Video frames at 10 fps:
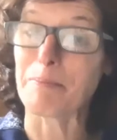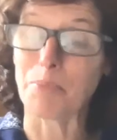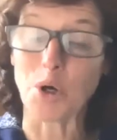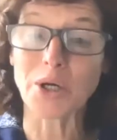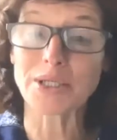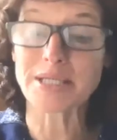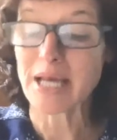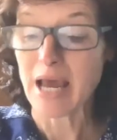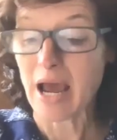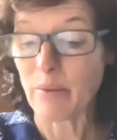books,
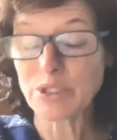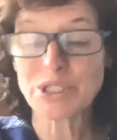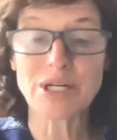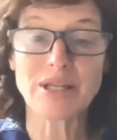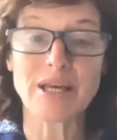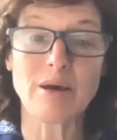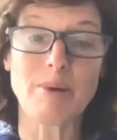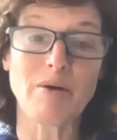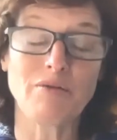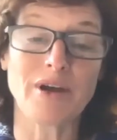I want you to think
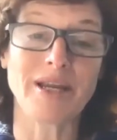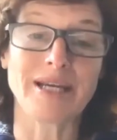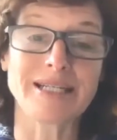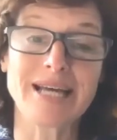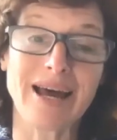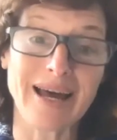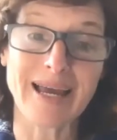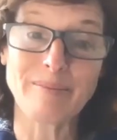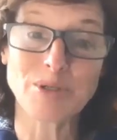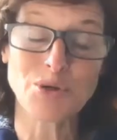about finding a
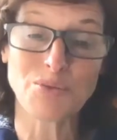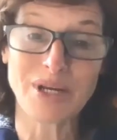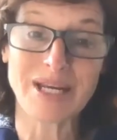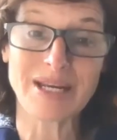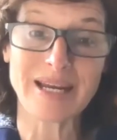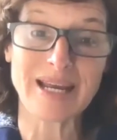time to read,